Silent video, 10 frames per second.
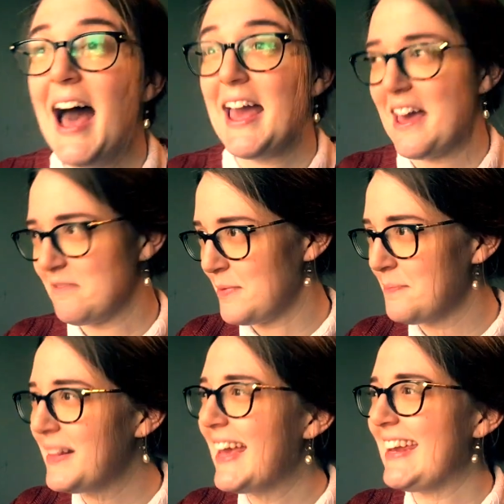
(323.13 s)
I have
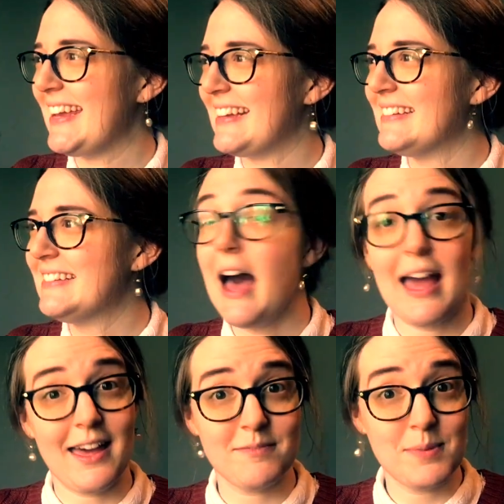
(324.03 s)
been planning.
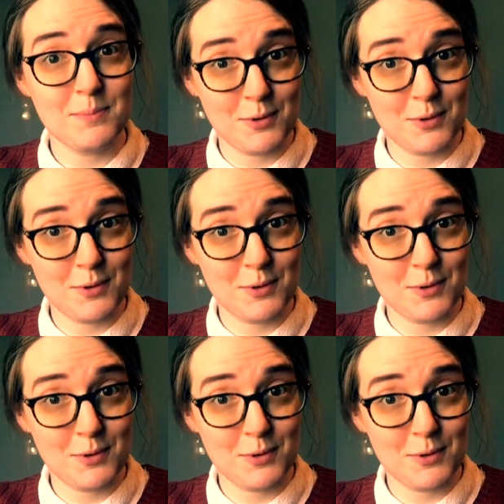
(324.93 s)
I have been